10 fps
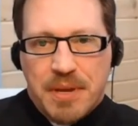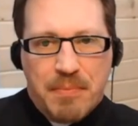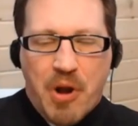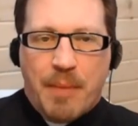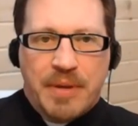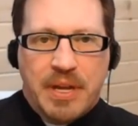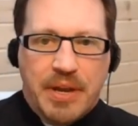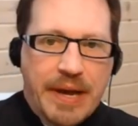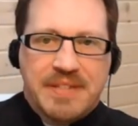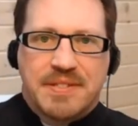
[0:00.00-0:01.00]
had brought me
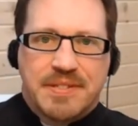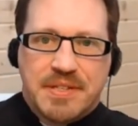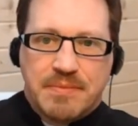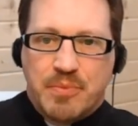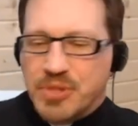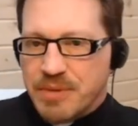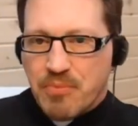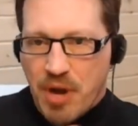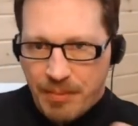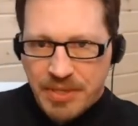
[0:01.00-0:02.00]
to Gnosticism, which had
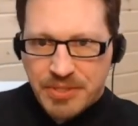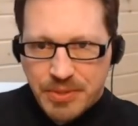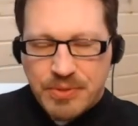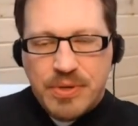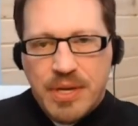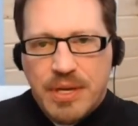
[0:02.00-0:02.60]
brought me to